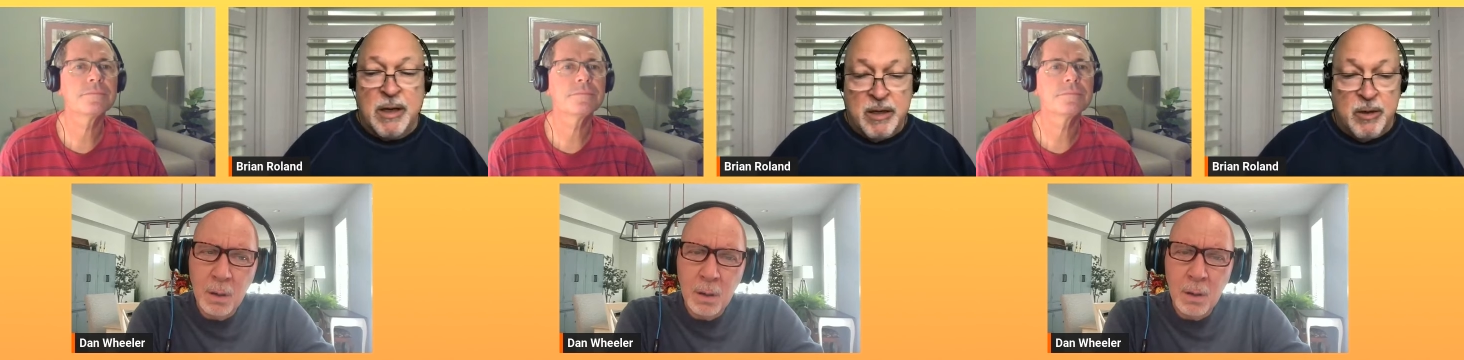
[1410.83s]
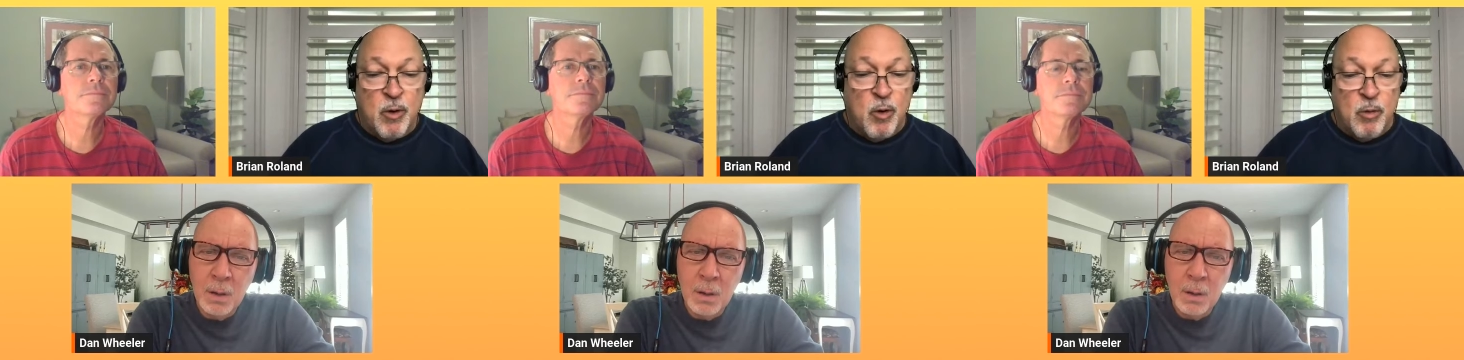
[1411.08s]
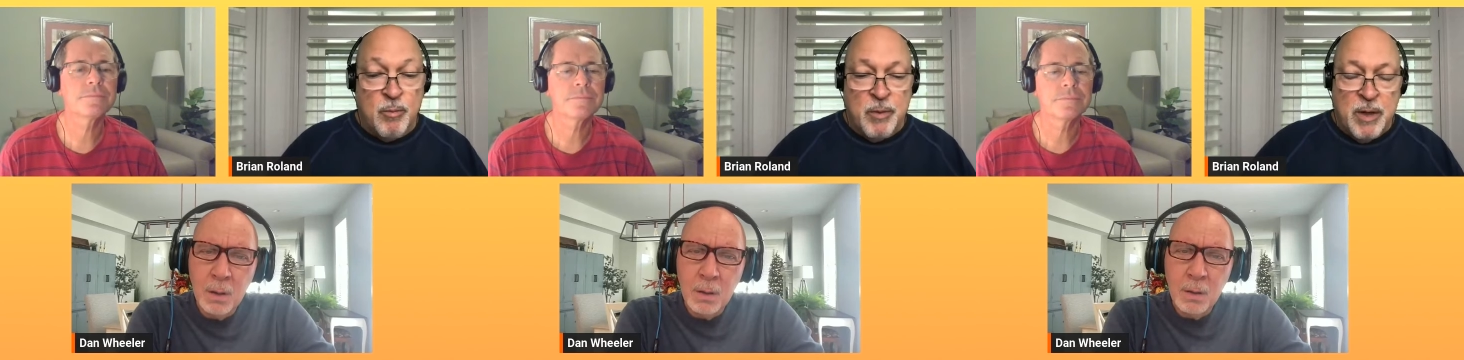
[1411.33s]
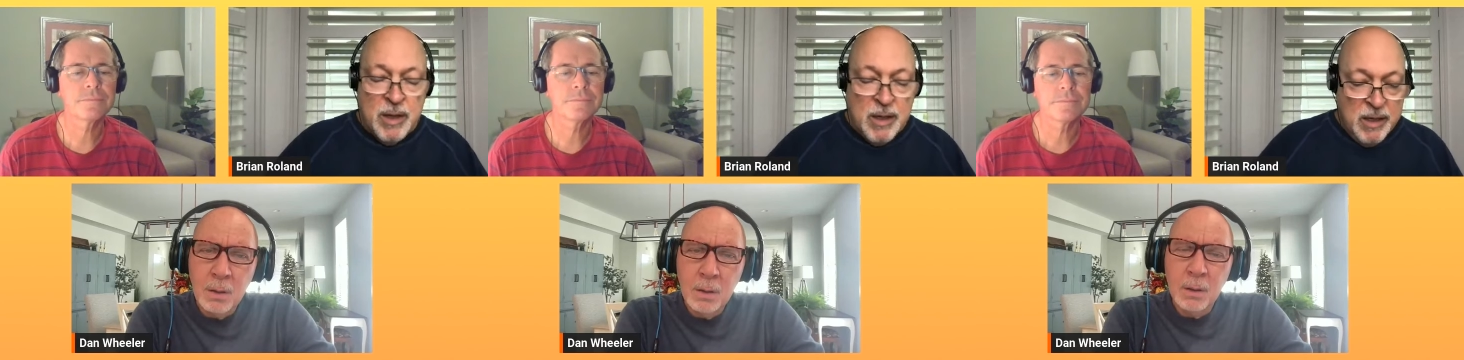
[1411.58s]
Speaker 1: hit home,
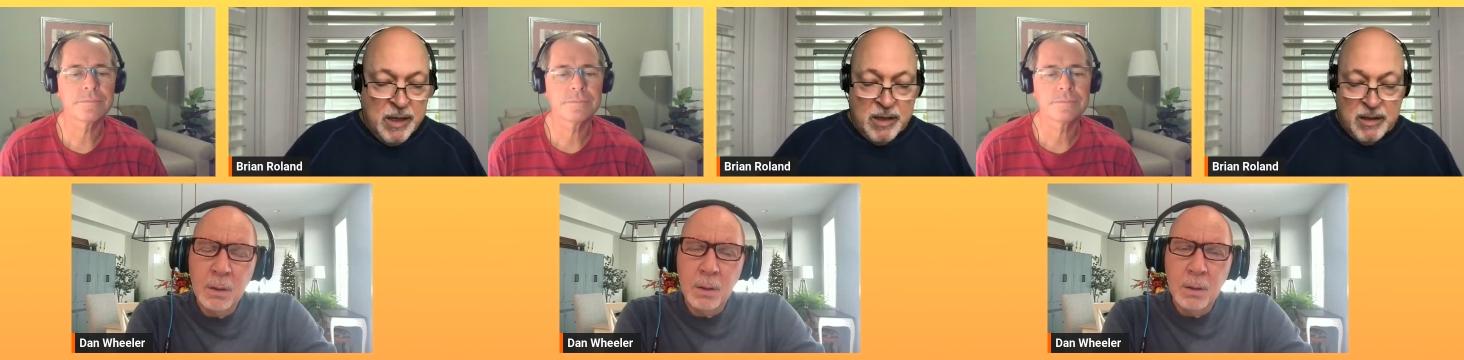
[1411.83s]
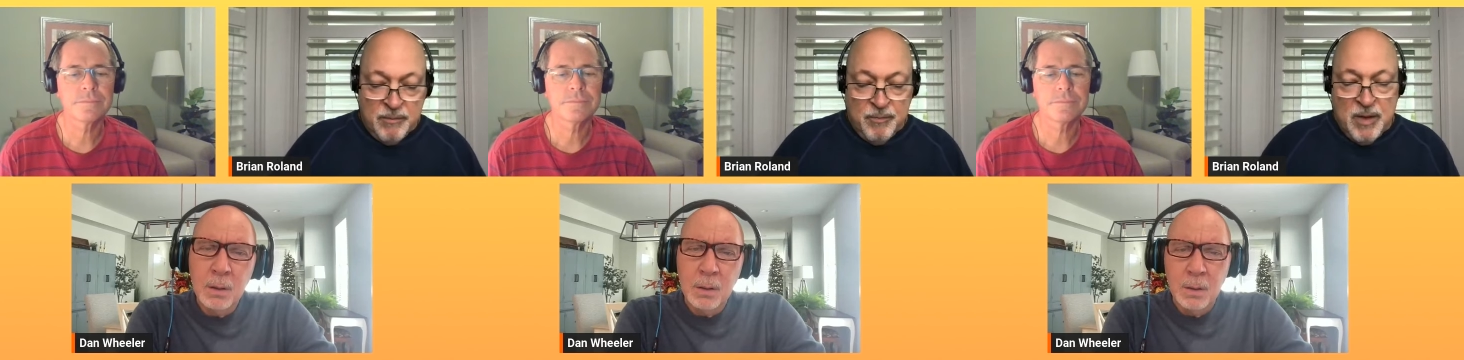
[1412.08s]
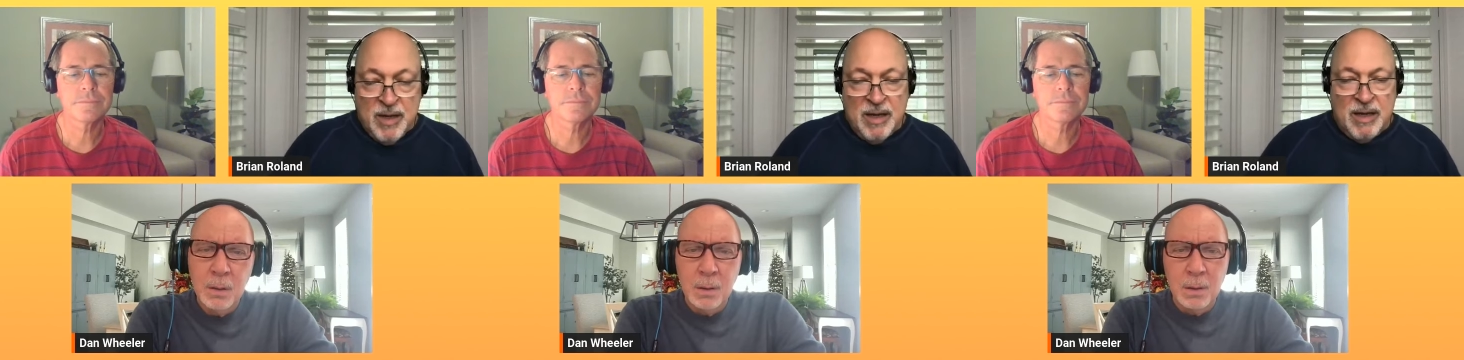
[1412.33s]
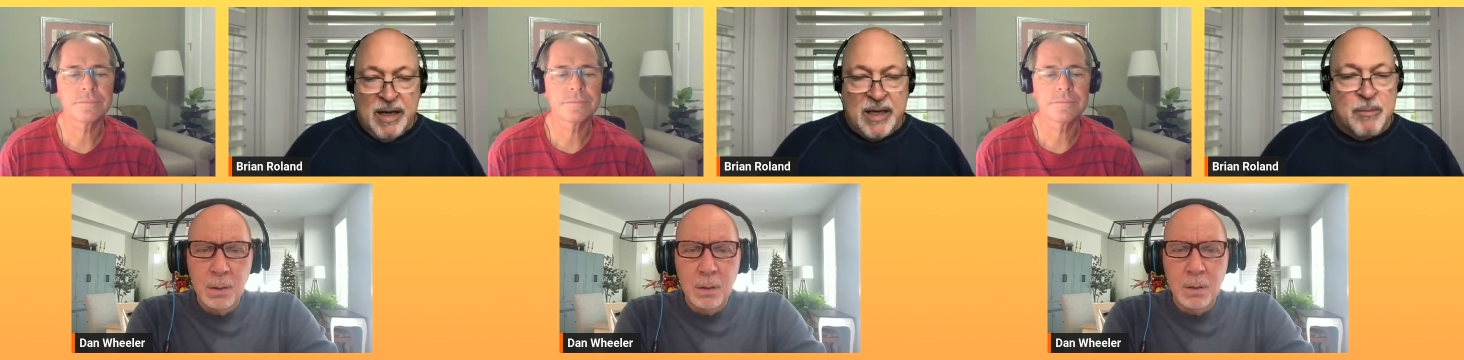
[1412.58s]
and
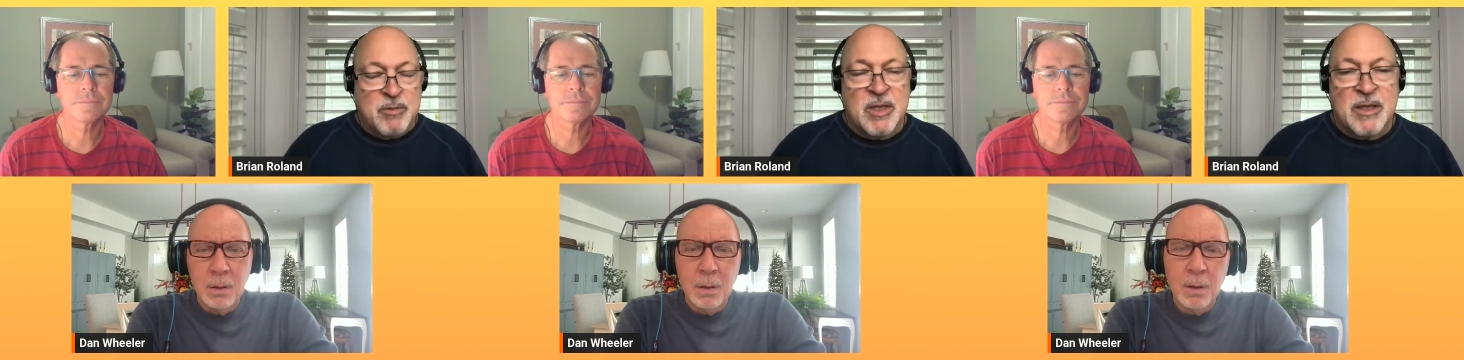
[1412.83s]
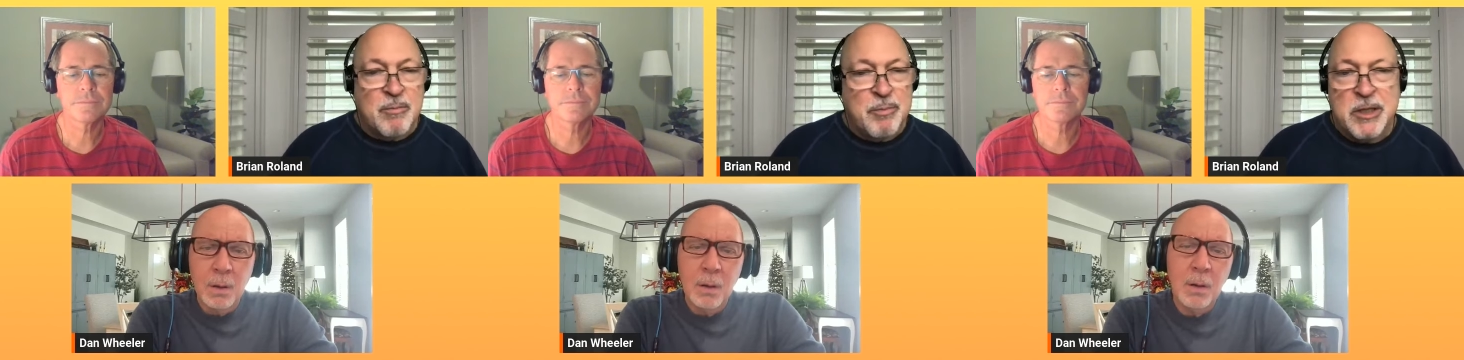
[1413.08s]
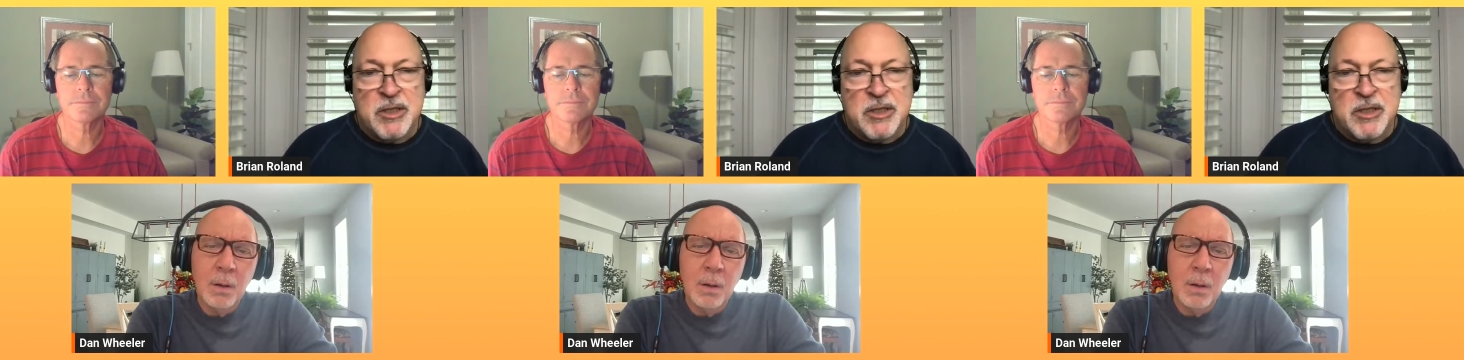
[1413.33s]
I kept singing